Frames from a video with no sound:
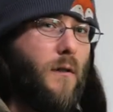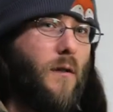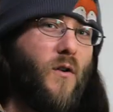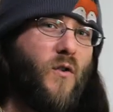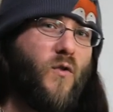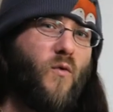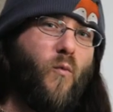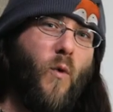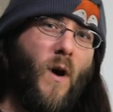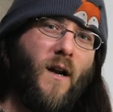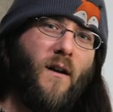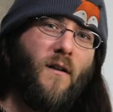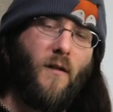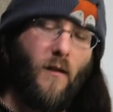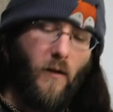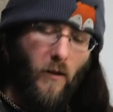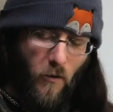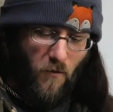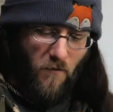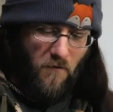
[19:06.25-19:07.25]
there's
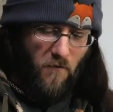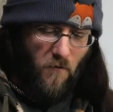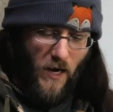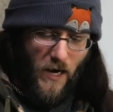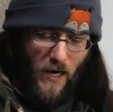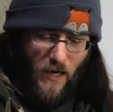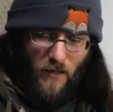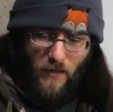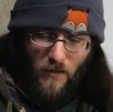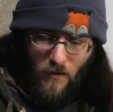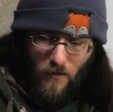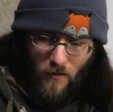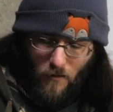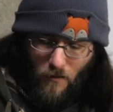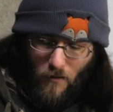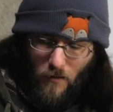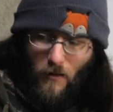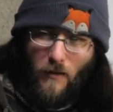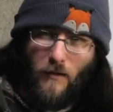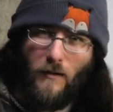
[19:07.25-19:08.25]
one little phrase
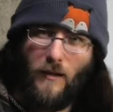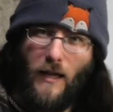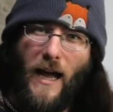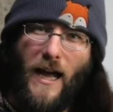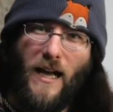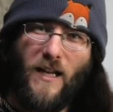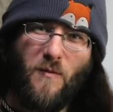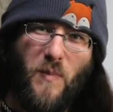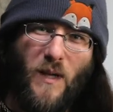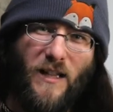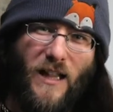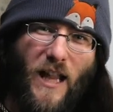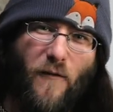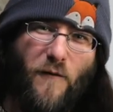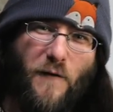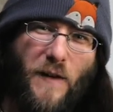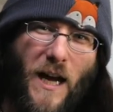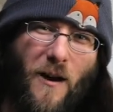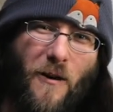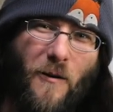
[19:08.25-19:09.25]
that has been
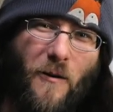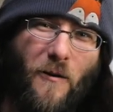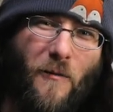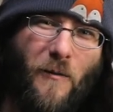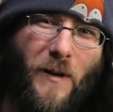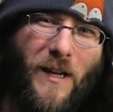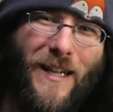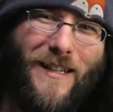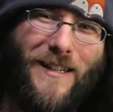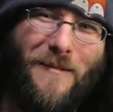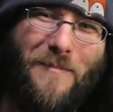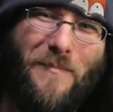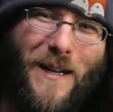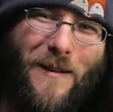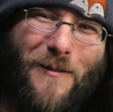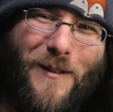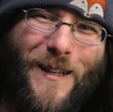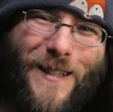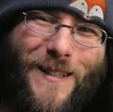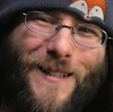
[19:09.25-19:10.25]
left out. We need to be
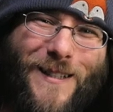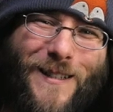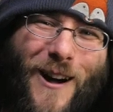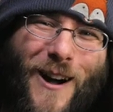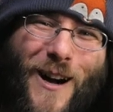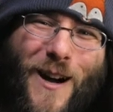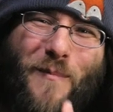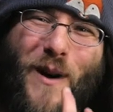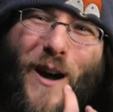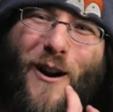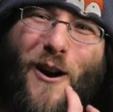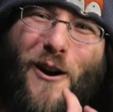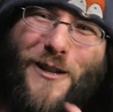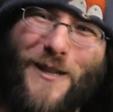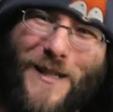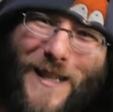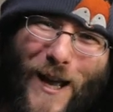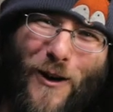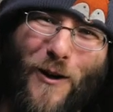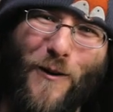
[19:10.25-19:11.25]
able to talk about
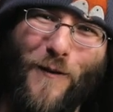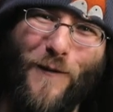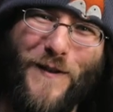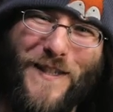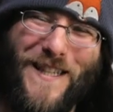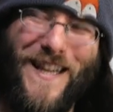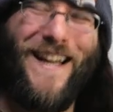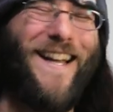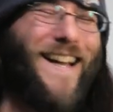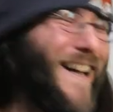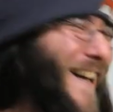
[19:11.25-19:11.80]
ourselves.